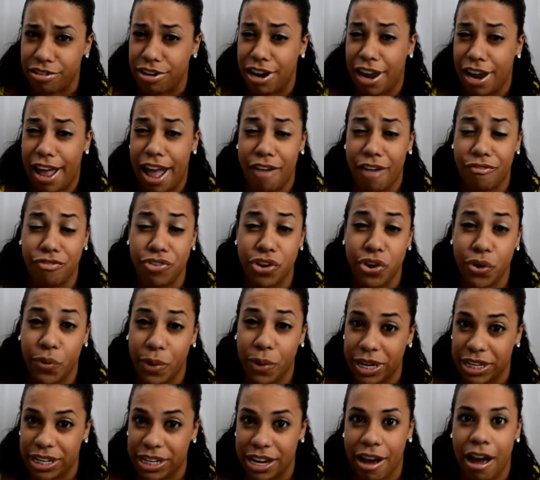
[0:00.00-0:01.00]
and I have no
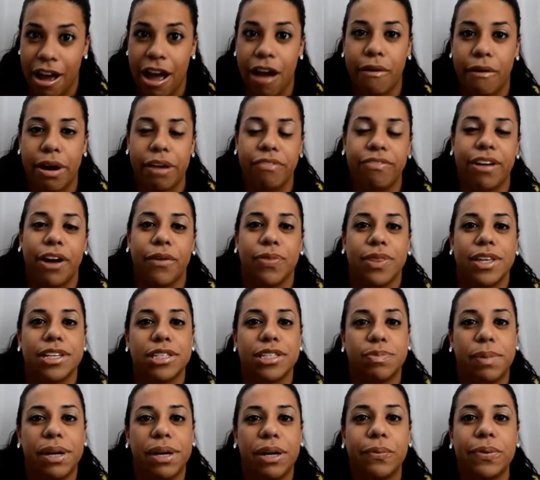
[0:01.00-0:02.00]
idea how I found
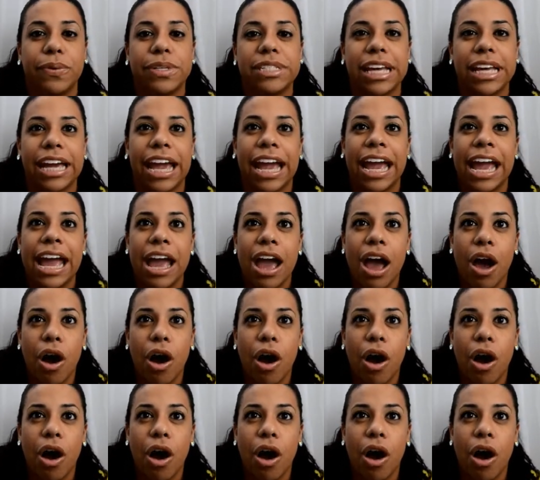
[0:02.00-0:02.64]
this, but it was a